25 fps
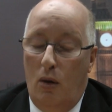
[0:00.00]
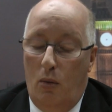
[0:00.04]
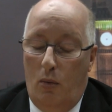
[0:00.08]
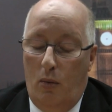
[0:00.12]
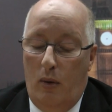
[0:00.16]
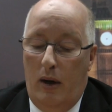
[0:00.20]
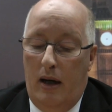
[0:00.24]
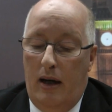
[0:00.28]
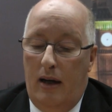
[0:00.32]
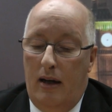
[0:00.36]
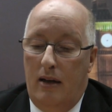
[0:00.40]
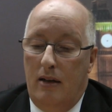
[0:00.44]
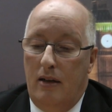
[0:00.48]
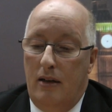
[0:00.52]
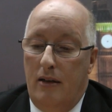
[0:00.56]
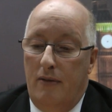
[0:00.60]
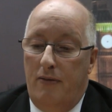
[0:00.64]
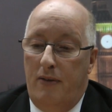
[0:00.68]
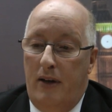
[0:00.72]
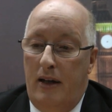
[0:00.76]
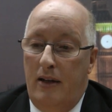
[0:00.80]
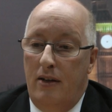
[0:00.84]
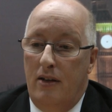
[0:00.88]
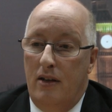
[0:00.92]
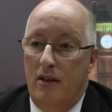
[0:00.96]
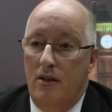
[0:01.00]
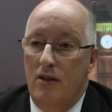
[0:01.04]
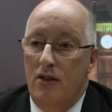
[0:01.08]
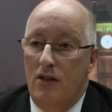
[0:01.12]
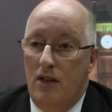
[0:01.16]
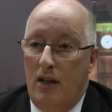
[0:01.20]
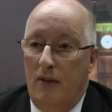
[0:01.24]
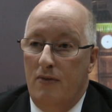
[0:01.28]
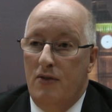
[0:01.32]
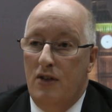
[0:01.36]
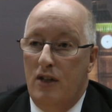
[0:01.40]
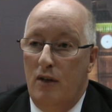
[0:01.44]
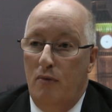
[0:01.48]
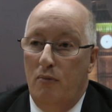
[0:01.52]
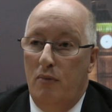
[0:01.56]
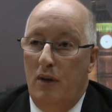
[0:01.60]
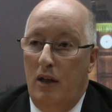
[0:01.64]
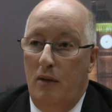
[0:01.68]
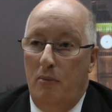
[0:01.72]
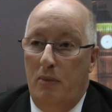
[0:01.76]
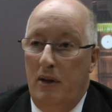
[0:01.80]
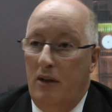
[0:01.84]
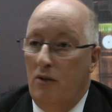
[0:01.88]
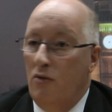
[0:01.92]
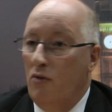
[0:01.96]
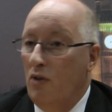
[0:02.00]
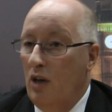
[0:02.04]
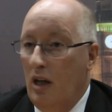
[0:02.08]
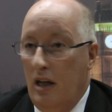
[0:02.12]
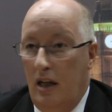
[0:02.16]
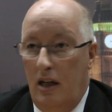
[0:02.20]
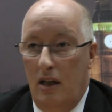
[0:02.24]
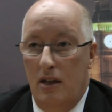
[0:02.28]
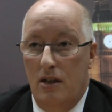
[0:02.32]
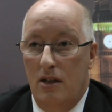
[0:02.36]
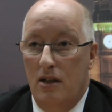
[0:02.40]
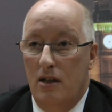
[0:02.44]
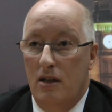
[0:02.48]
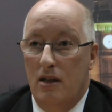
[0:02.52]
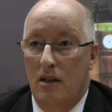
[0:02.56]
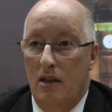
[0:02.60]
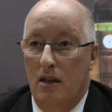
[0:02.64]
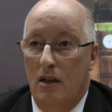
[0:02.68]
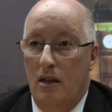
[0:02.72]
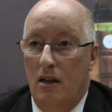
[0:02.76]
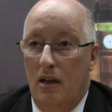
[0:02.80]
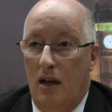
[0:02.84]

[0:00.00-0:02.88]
where defendants have simply been released